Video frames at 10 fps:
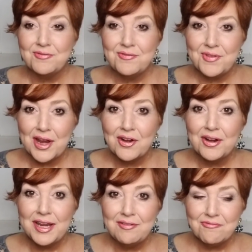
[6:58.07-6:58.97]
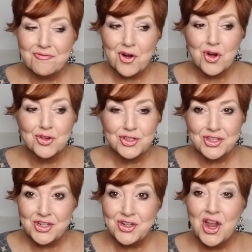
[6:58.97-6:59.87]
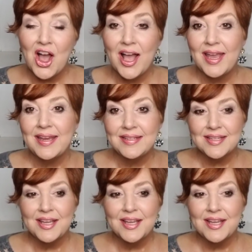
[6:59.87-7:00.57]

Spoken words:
very first night